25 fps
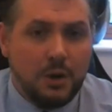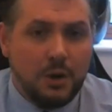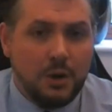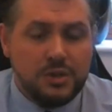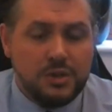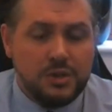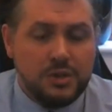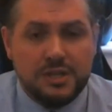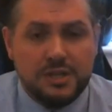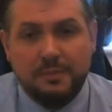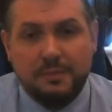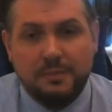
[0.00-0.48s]

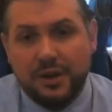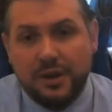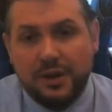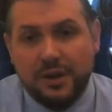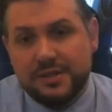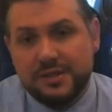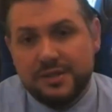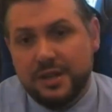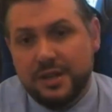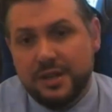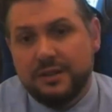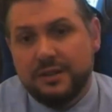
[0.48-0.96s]
mostly to
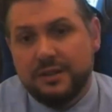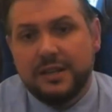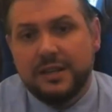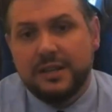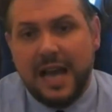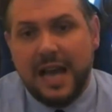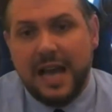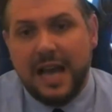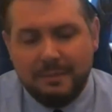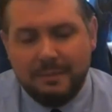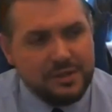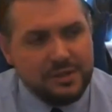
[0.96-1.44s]
monitor
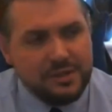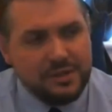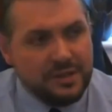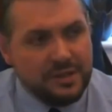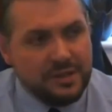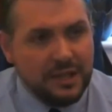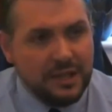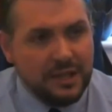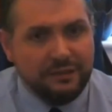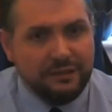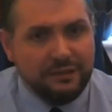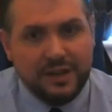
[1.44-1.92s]
Amazon
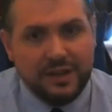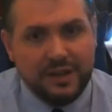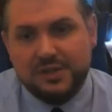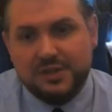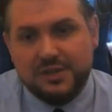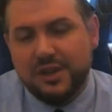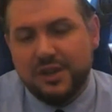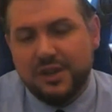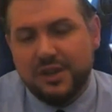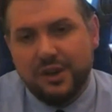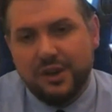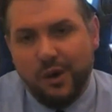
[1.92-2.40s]

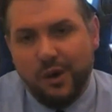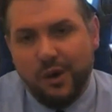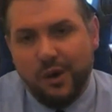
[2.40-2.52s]
deliveries